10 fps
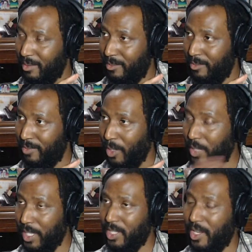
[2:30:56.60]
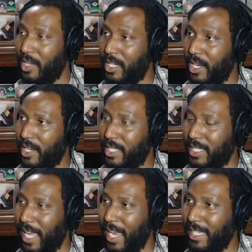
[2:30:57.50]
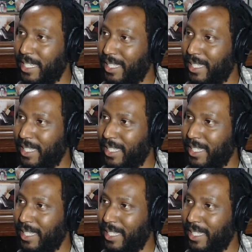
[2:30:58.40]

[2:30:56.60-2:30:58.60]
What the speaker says: focused on in our society.